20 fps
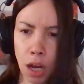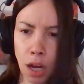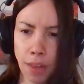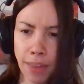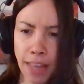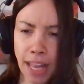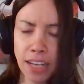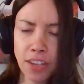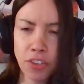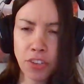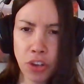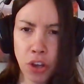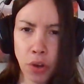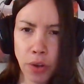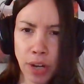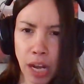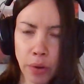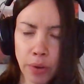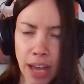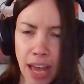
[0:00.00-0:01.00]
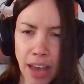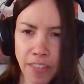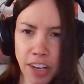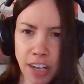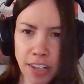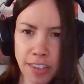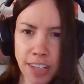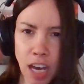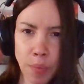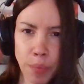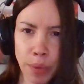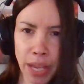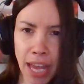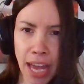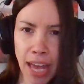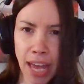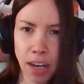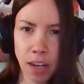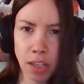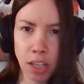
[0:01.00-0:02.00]
That is known. I don't have it on the top of my
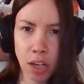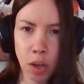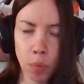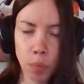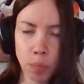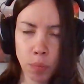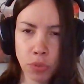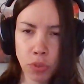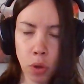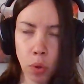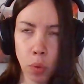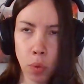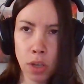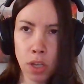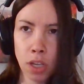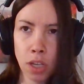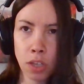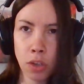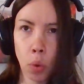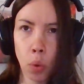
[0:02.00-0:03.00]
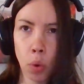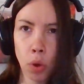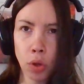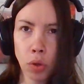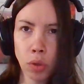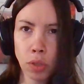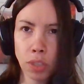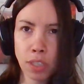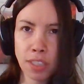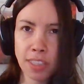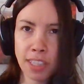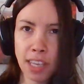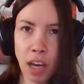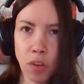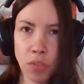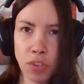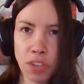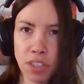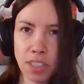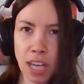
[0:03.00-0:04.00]
head. You know, so oil
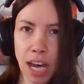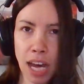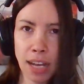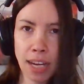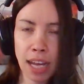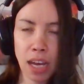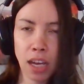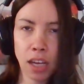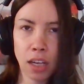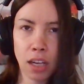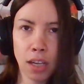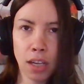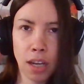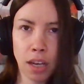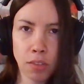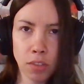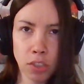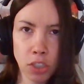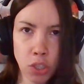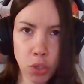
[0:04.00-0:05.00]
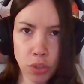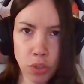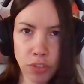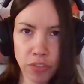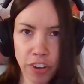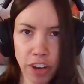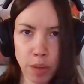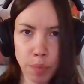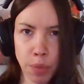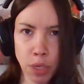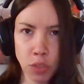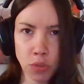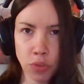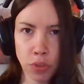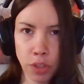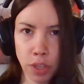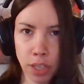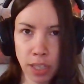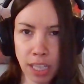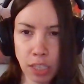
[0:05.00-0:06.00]
itself is not used very much
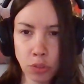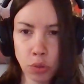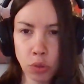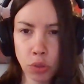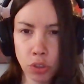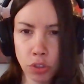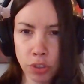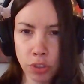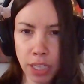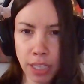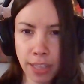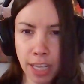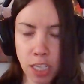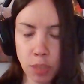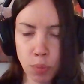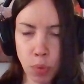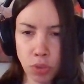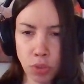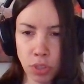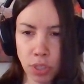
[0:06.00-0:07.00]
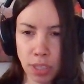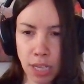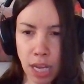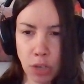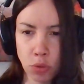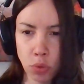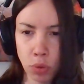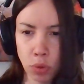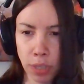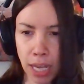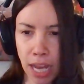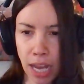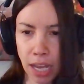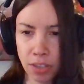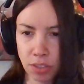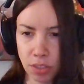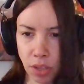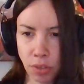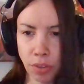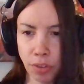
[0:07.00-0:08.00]
for the electrical grid. That's mostly natural
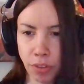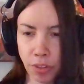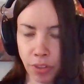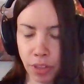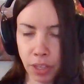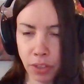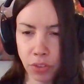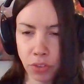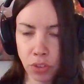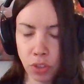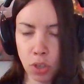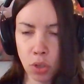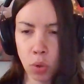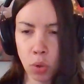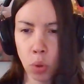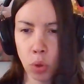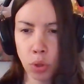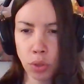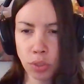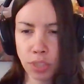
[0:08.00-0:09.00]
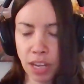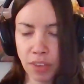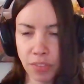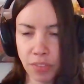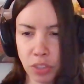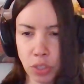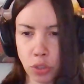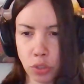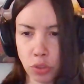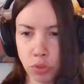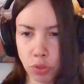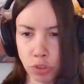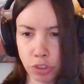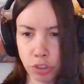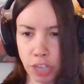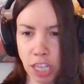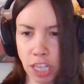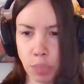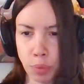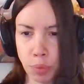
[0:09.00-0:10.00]
gas and other things. Oil is heavily used for
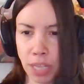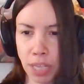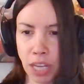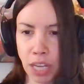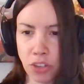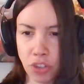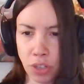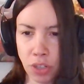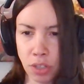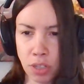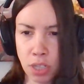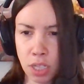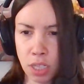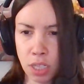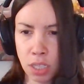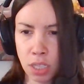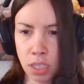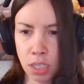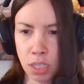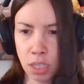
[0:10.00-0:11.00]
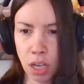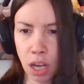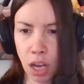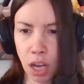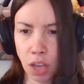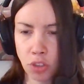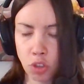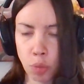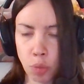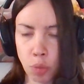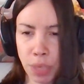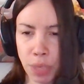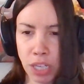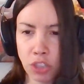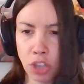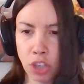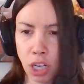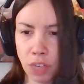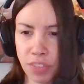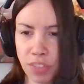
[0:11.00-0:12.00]
transportation. So a big
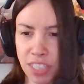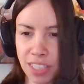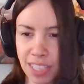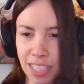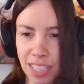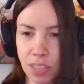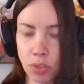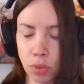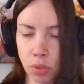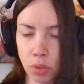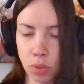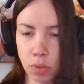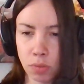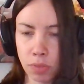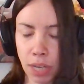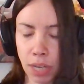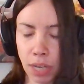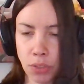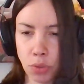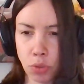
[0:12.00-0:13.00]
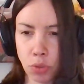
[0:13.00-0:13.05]
chunk of it's diesel, right?